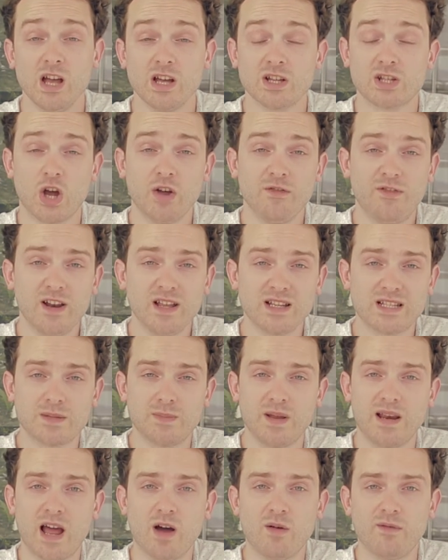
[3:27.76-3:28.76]
So hopefully this has
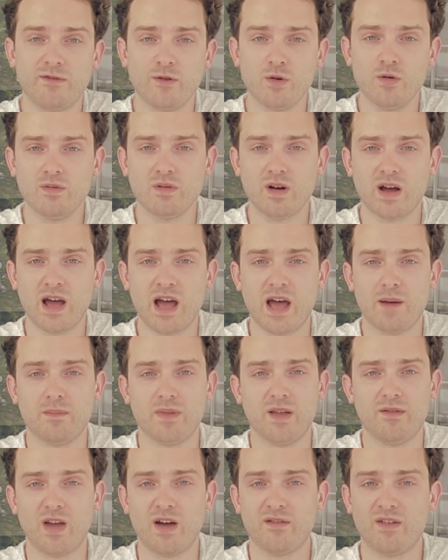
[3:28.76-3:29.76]
been helpful.
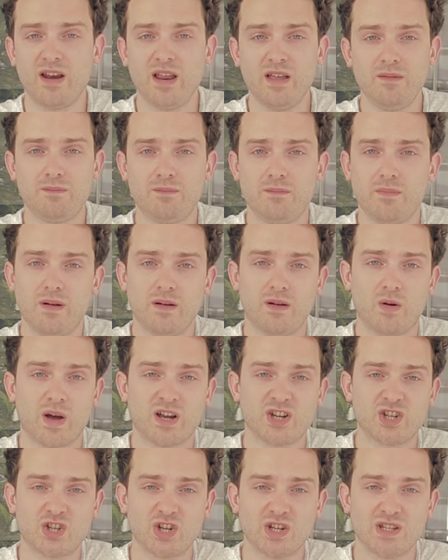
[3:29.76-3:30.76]
If you have any
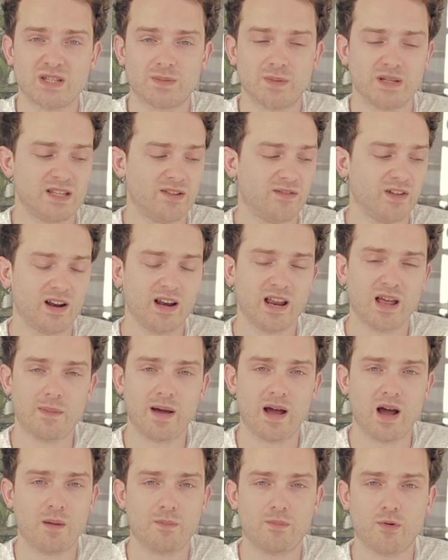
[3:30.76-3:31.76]
questions specifically
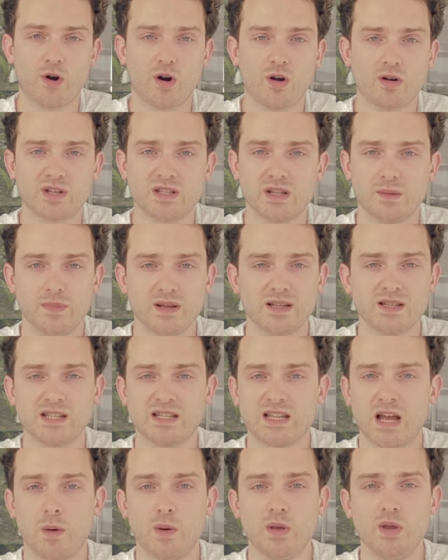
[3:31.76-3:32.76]
about our product and the
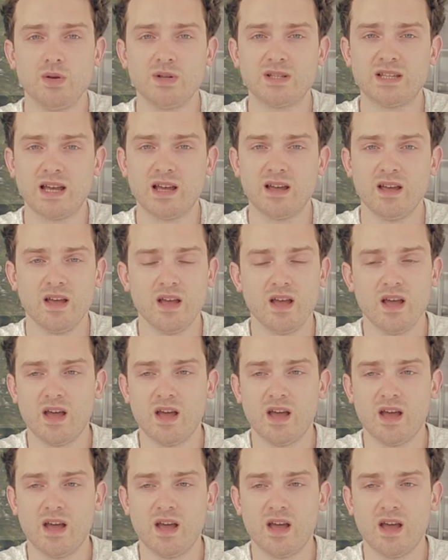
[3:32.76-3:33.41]
business, how we used it,